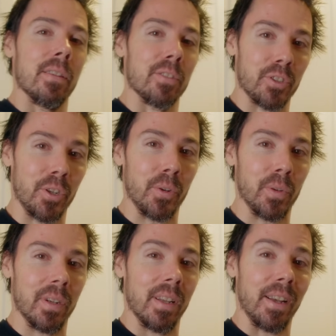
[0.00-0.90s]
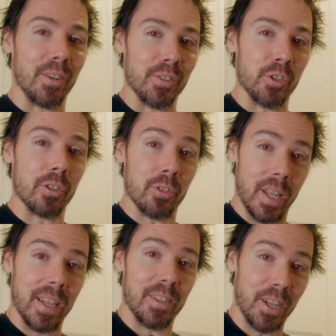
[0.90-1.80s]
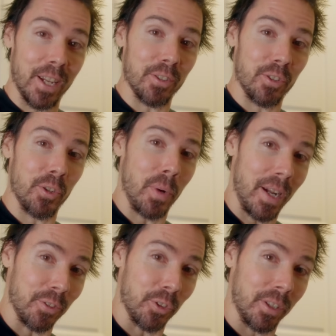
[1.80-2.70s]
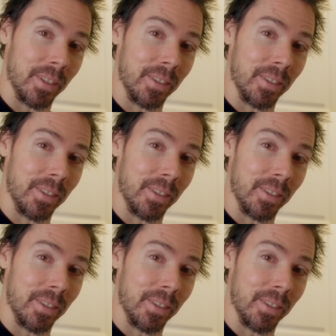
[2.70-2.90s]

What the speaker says: So, how does the steak taste, you ask?